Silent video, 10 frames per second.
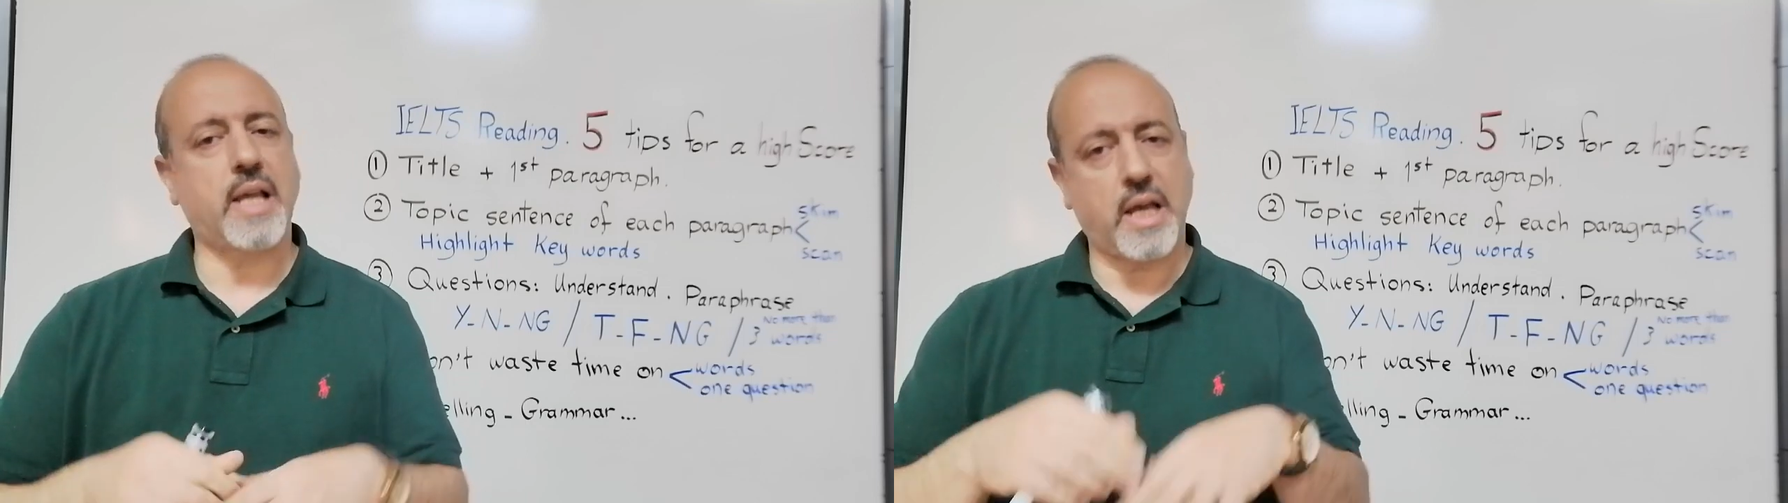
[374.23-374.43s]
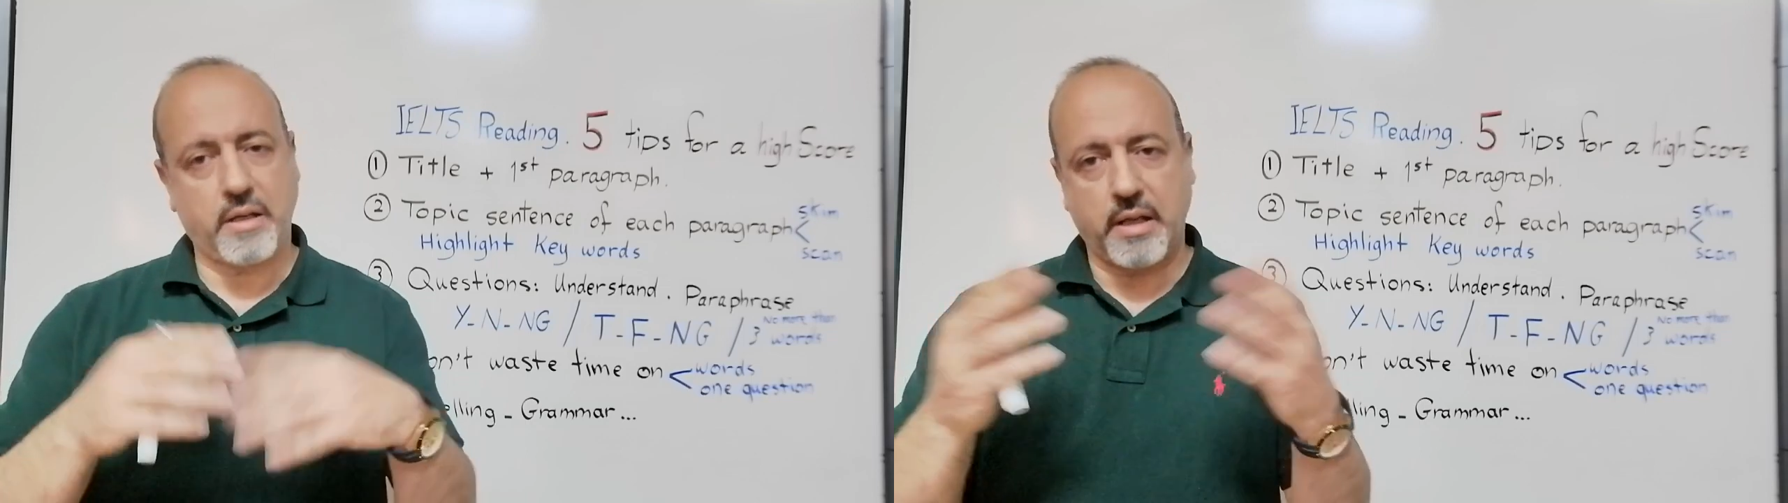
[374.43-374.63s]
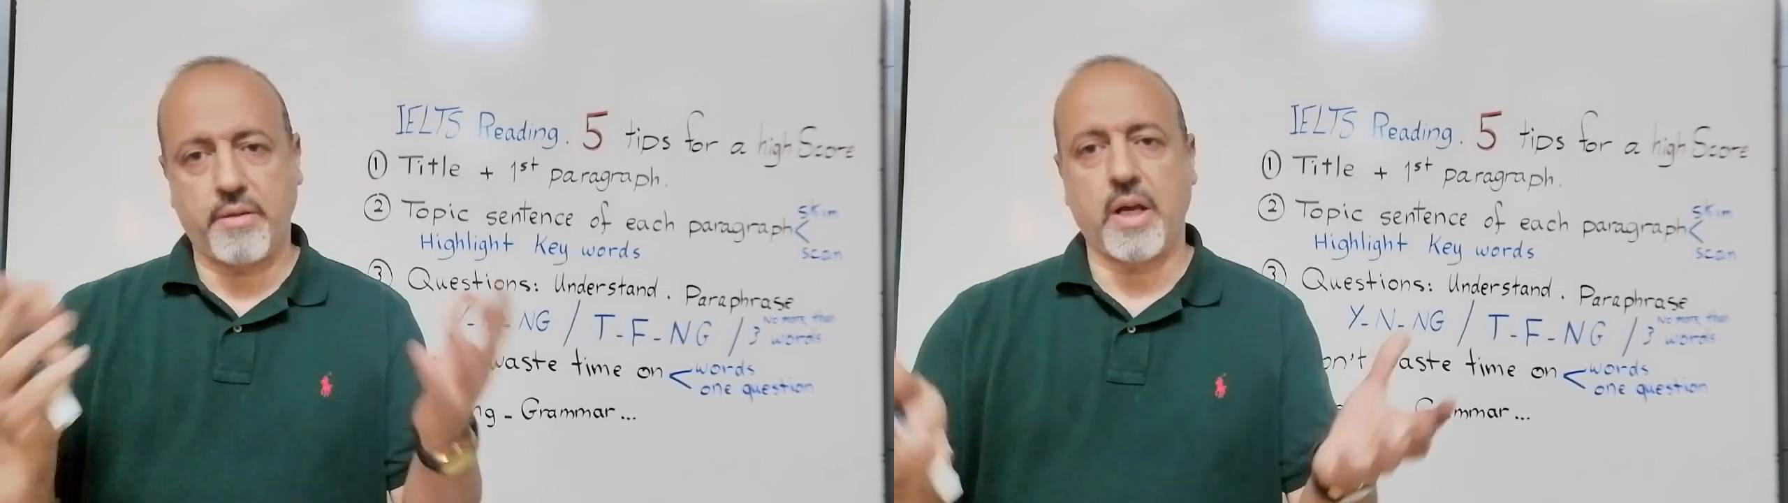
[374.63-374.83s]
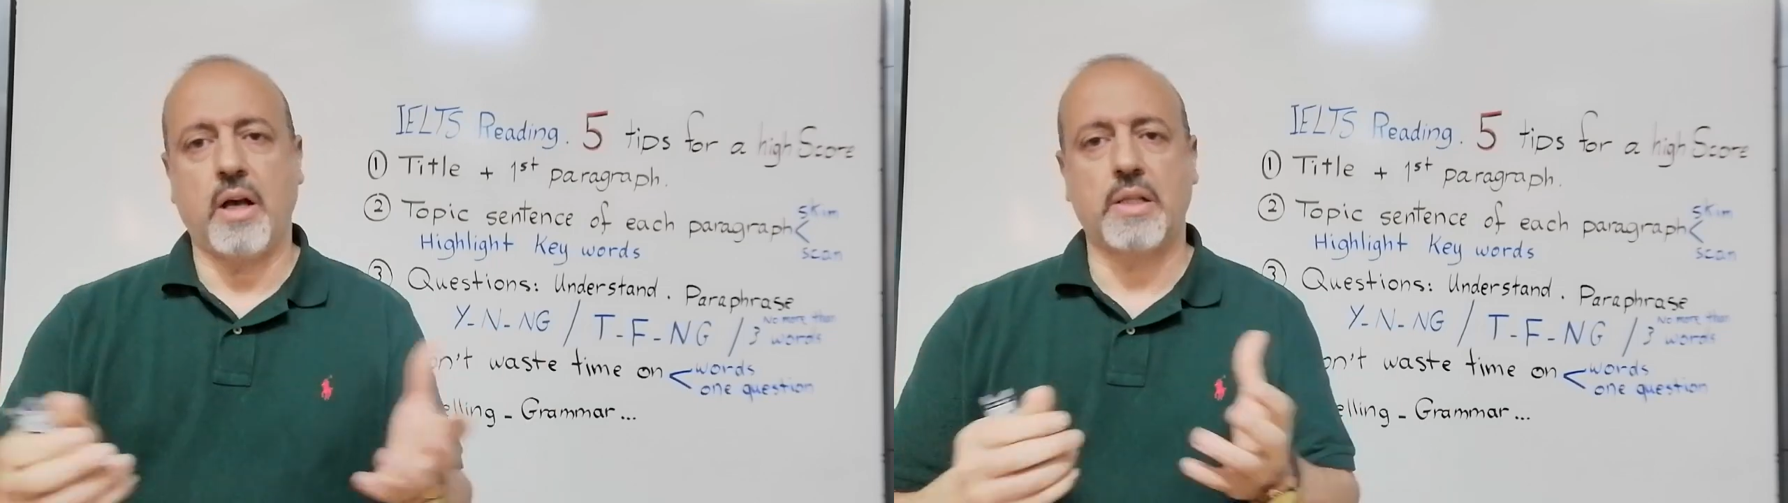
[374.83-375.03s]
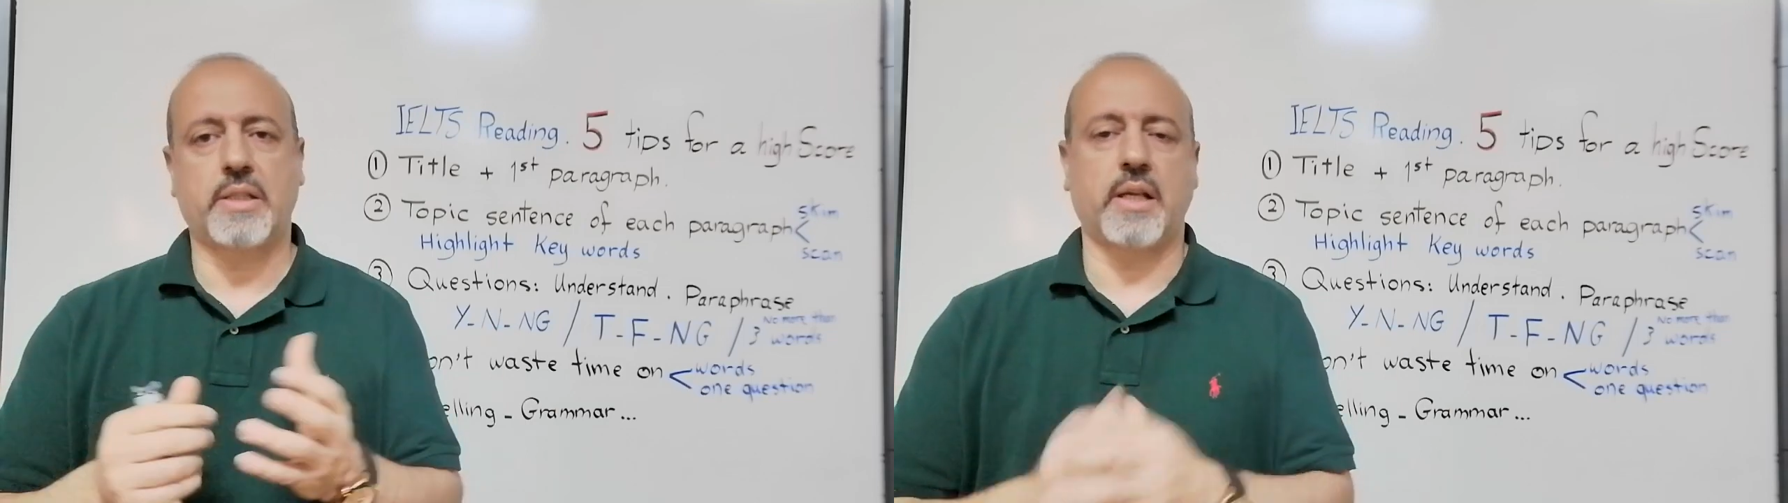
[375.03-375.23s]
and in the
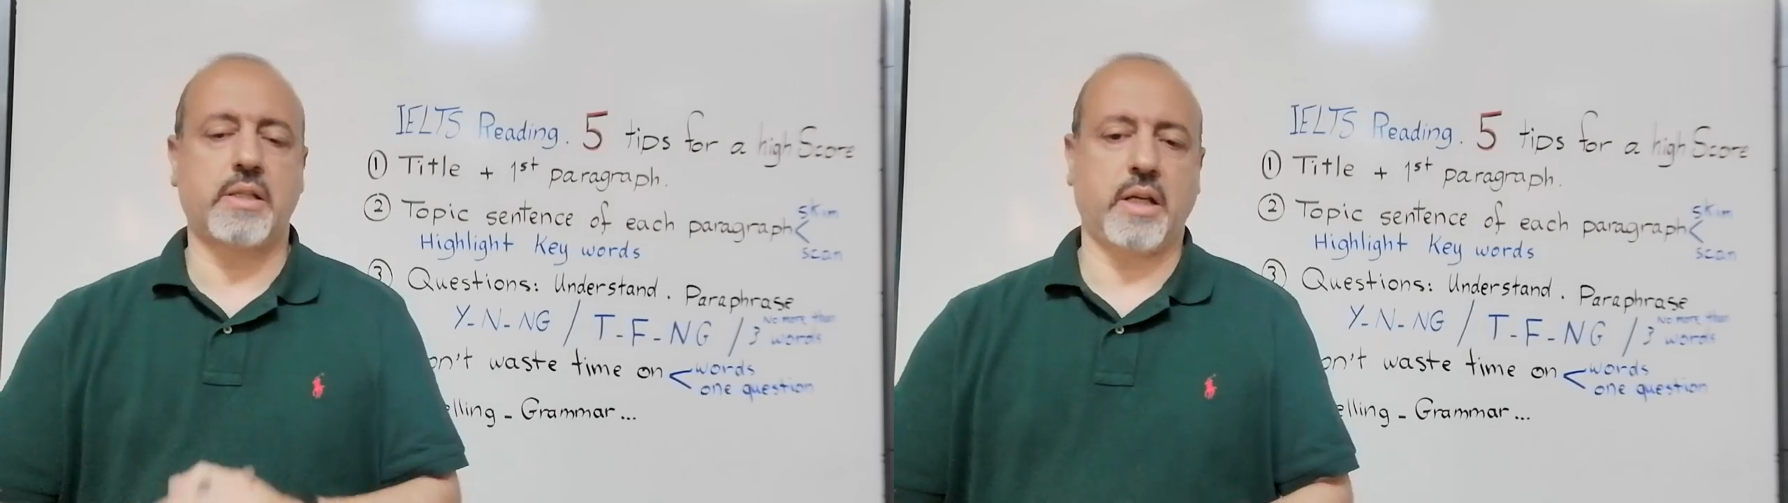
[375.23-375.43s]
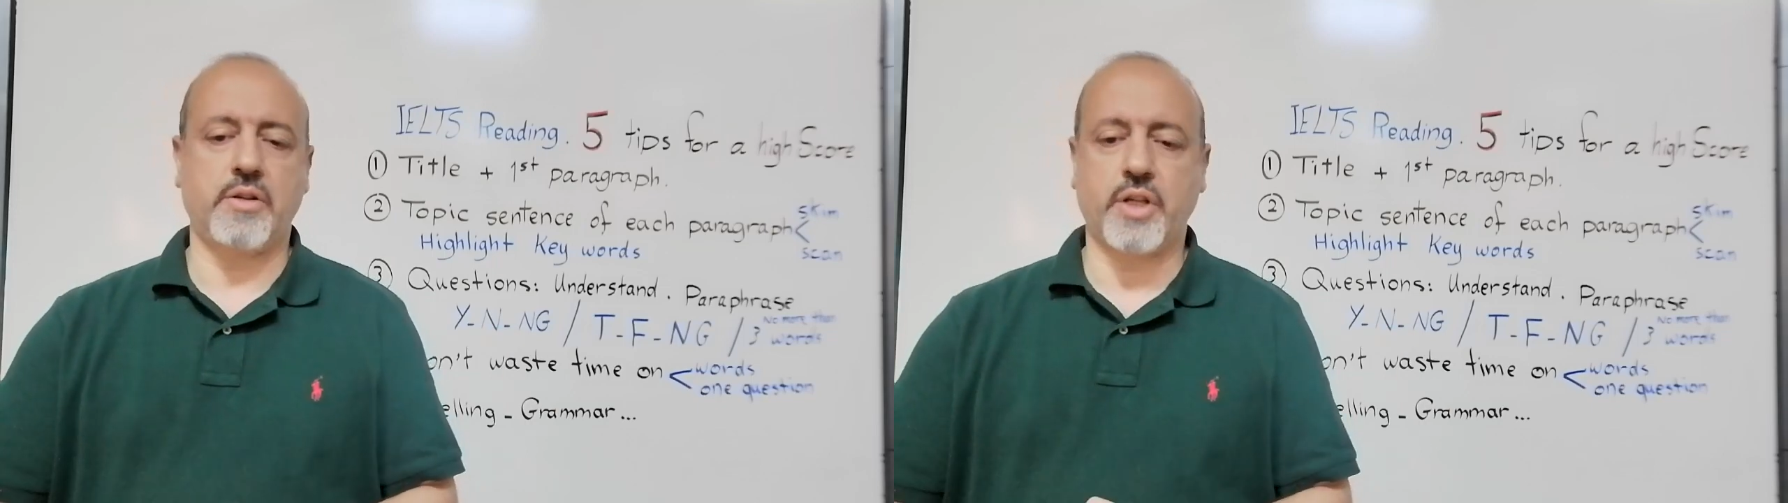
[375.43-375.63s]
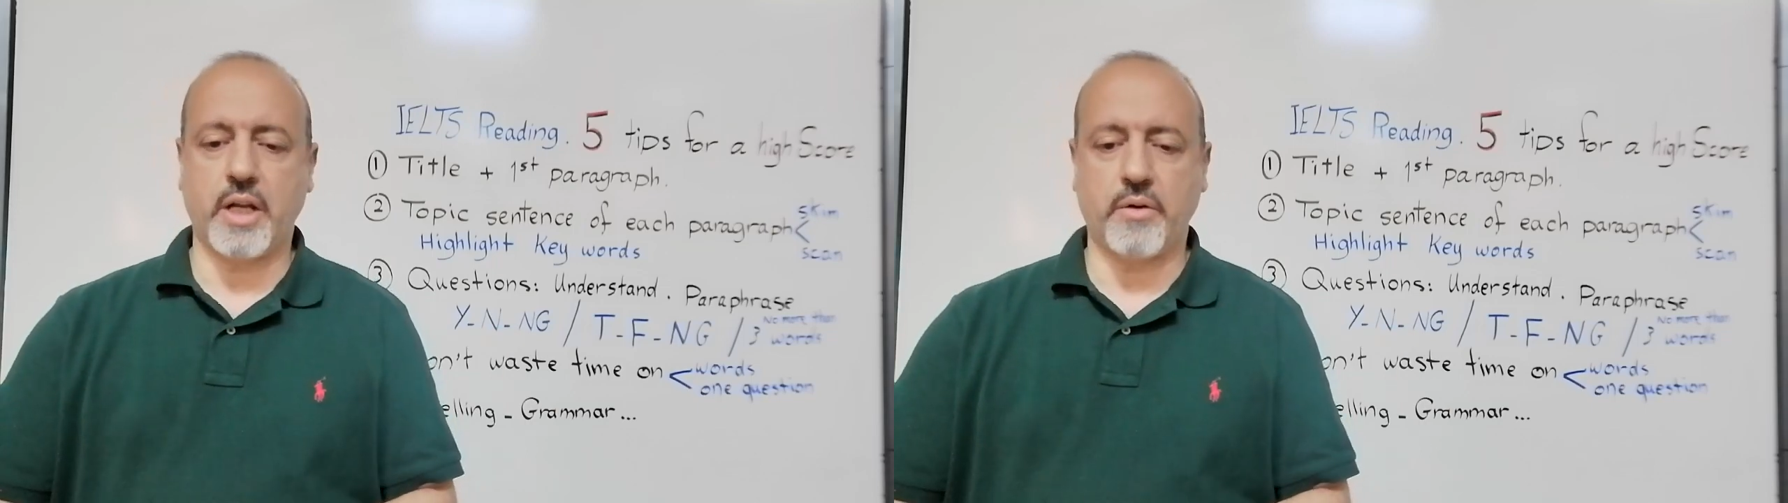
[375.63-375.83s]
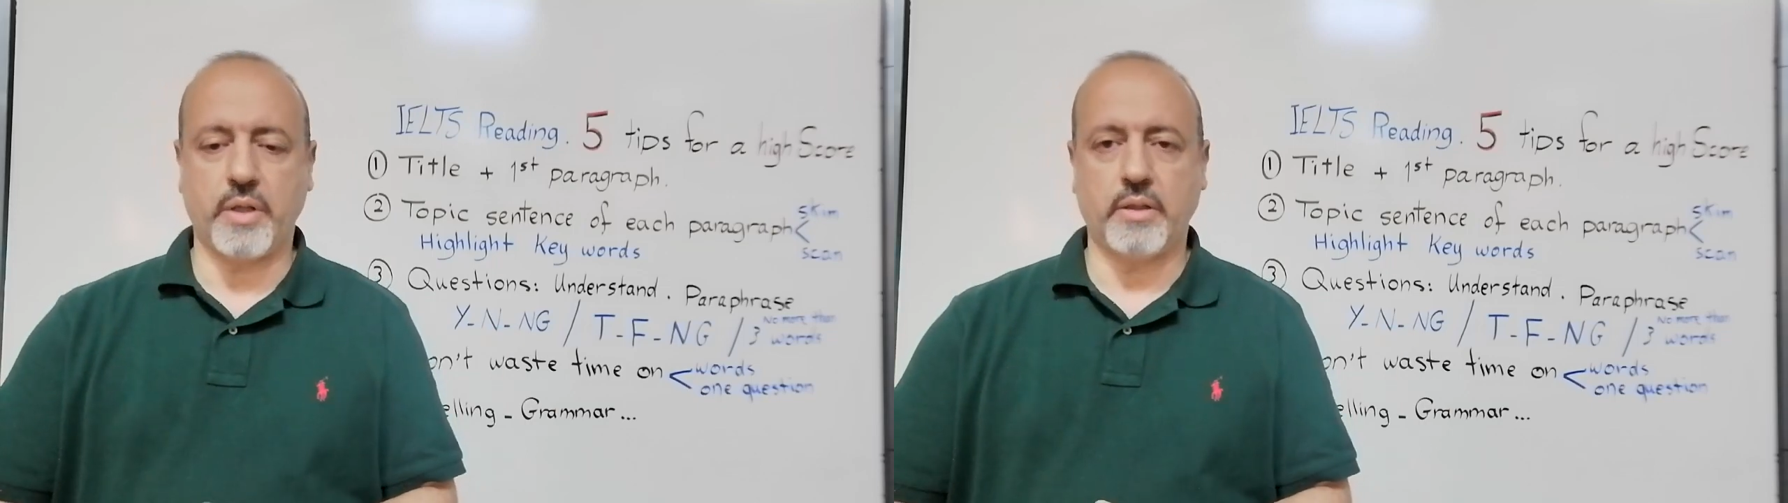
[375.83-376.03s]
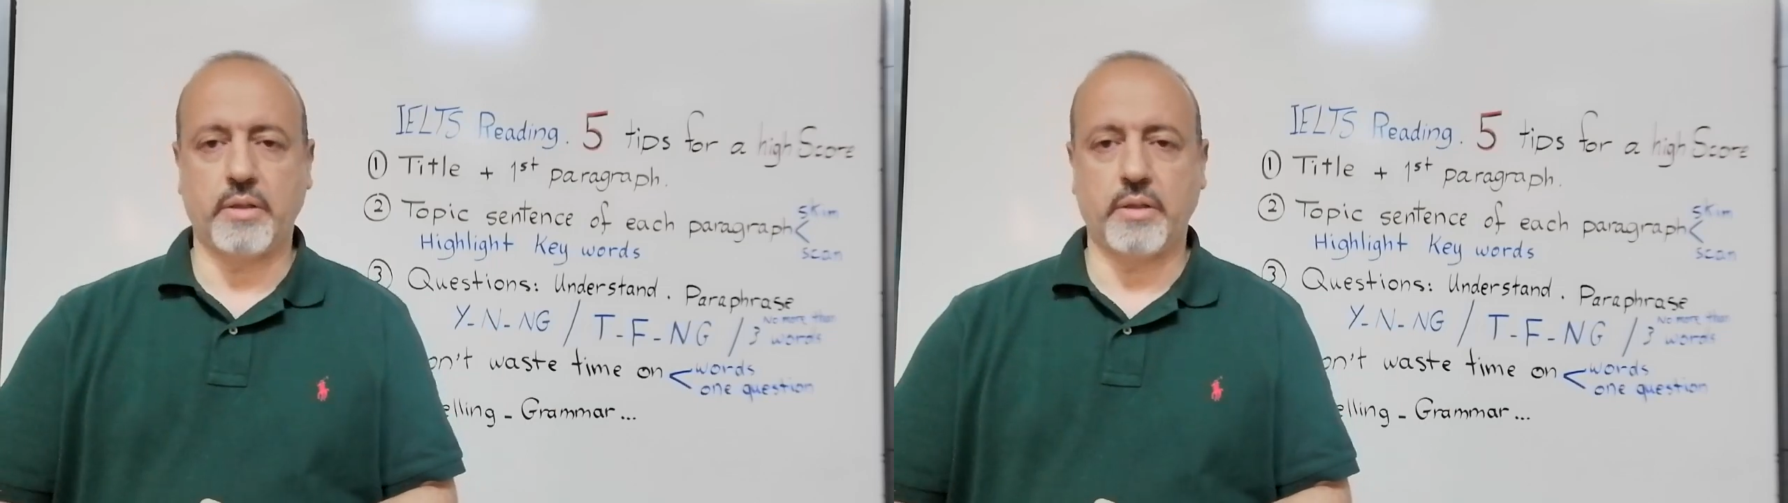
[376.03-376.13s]
IELTS test in general.